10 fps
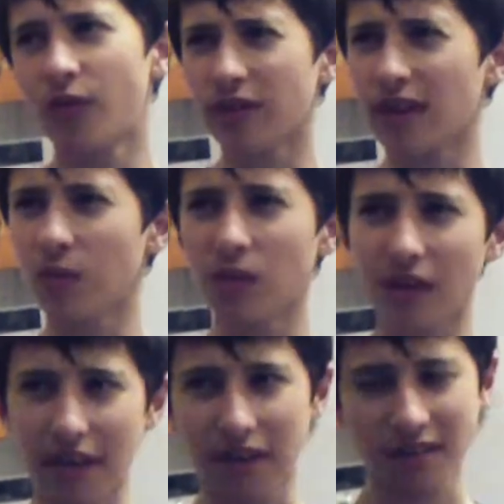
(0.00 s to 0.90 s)
course, I don't want to
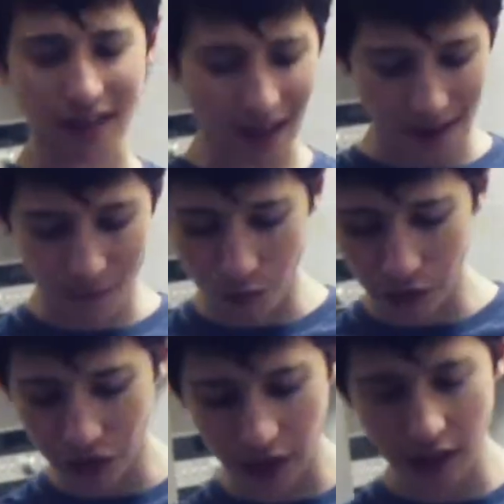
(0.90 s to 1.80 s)
like say
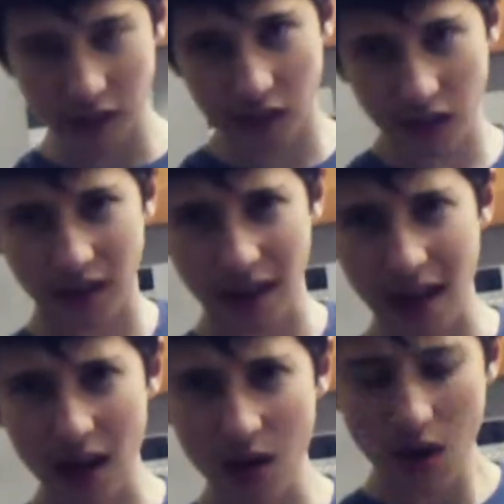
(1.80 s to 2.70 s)
everything just
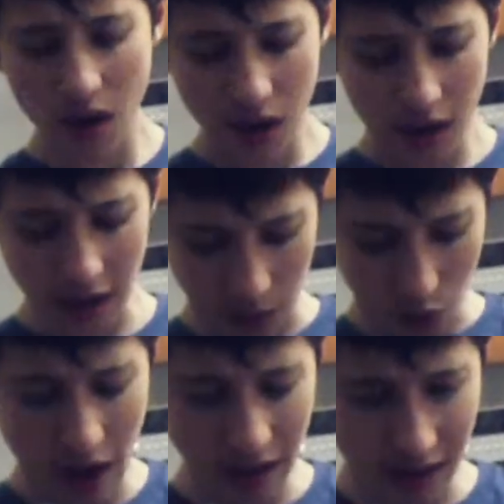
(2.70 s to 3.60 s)
now, like
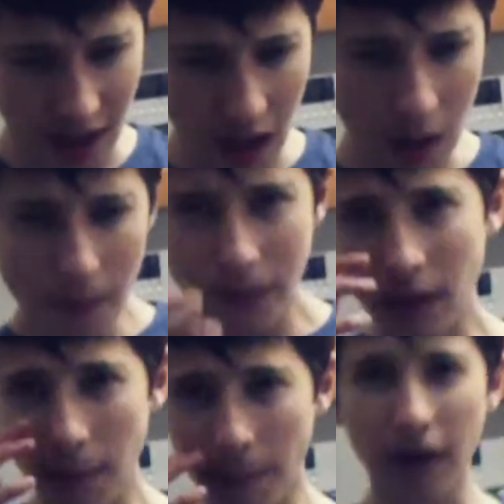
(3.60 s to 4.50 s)
right now,
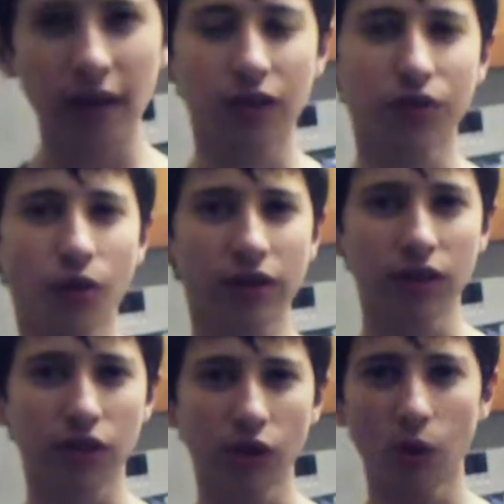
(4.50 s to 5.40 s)
but it's also
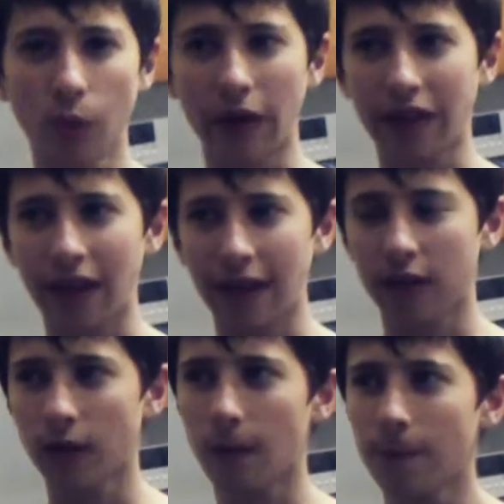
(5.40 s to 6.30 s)
to do with like, you
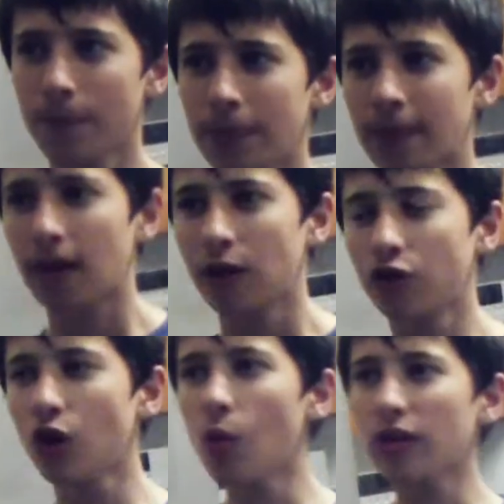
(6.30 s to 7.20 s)
know, you
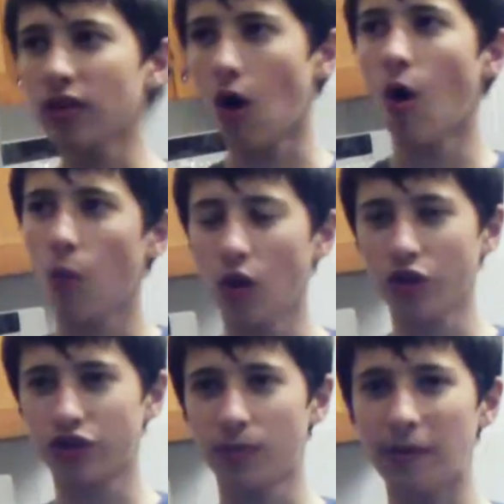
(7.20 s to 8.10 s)
don't want the whole
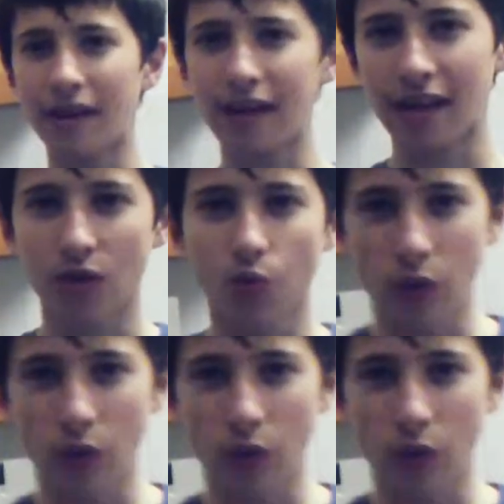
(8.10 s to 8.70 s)
world to be in